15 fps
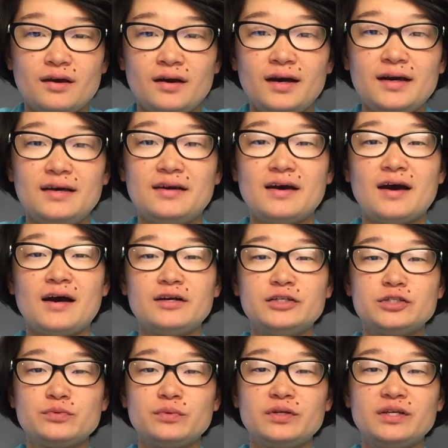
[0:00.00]
Hey, I
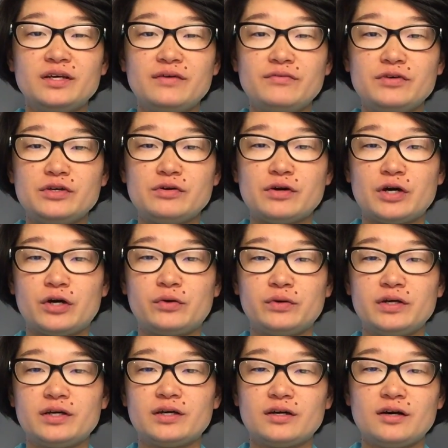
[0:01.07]
just wanted to give you a
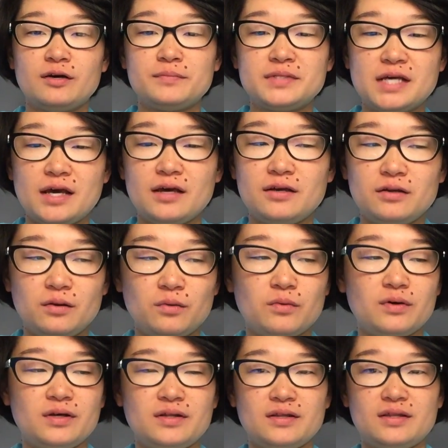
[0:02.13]
quick update
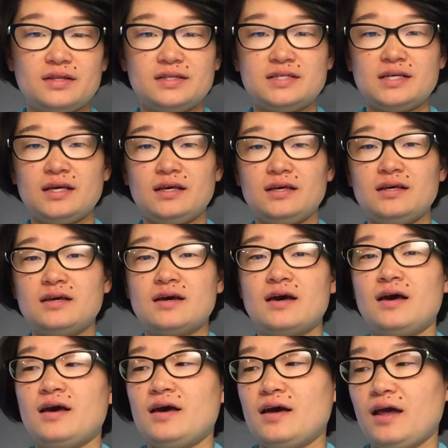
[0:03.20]
on the tea,
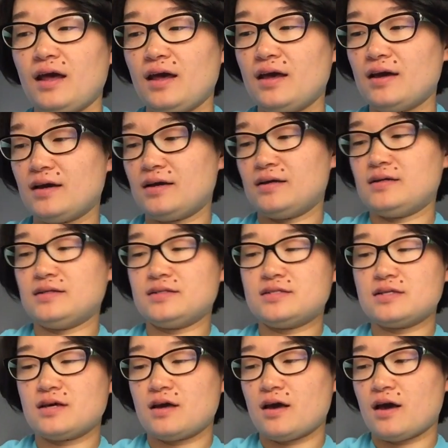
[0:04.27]

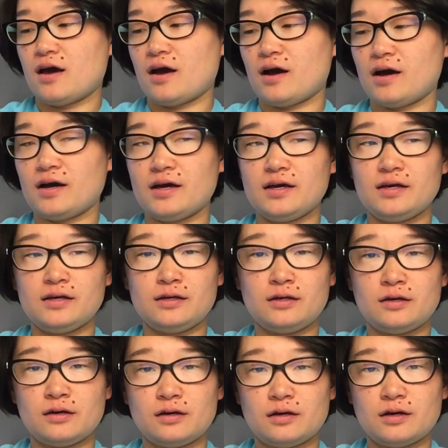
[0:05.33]
and
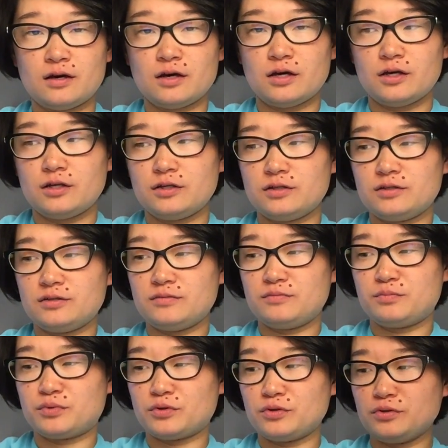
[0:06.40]
I
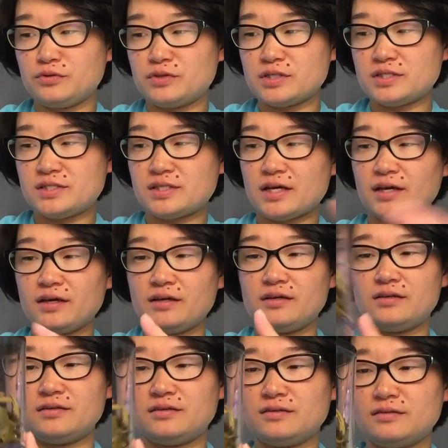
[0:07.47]
brewed a
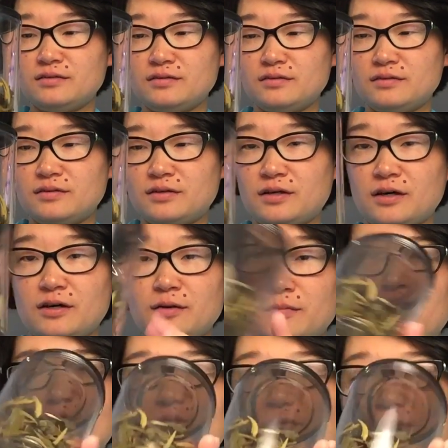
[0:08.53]
second cup